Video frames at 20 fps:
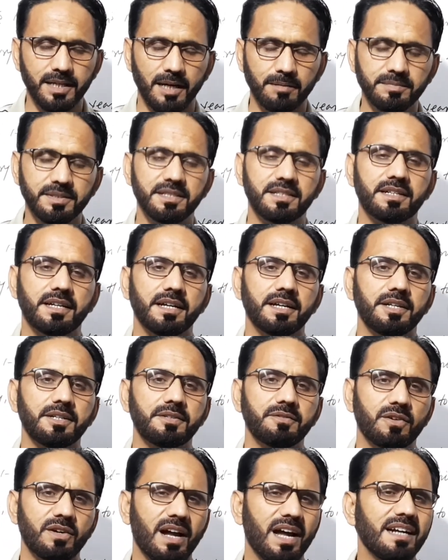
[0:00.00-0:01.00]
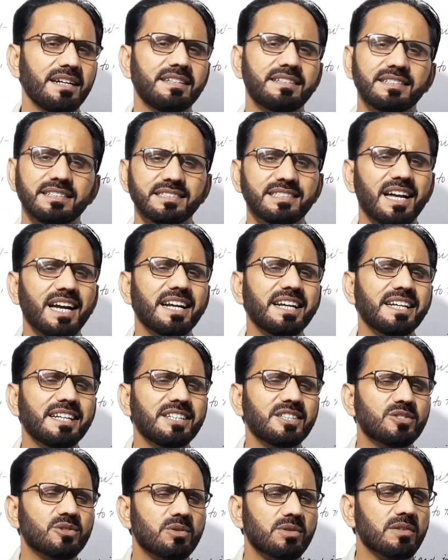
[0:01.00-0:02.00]
MDCAT, for NTS, any
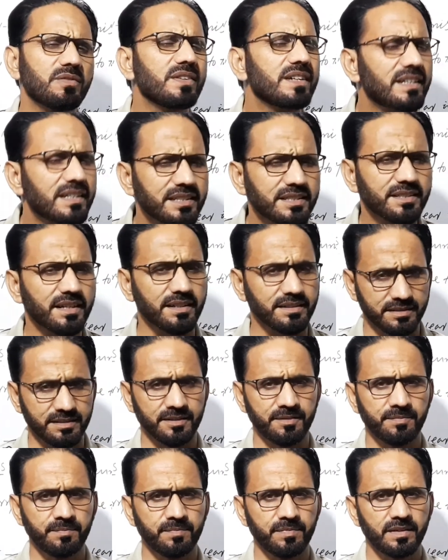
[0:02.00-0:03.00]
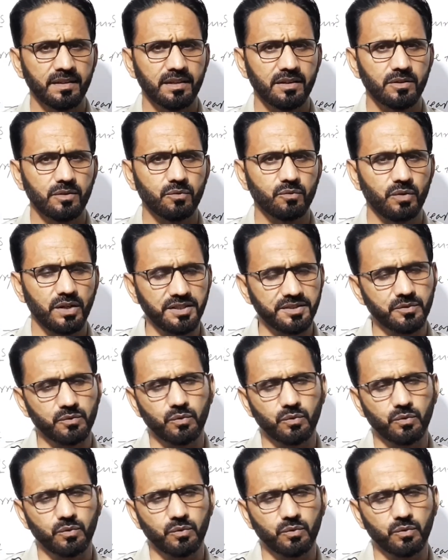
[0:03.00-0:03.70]
sort of English test, first